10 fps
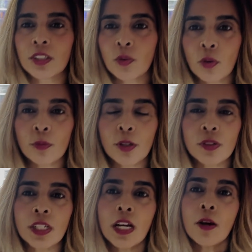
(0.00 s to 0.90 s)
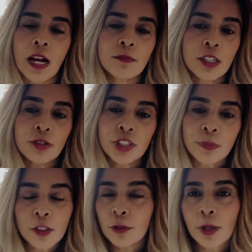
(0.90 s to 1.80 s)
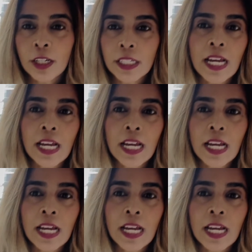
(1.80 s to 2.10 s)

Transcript: and Hormones. I'm Dr. Sameena Rahman.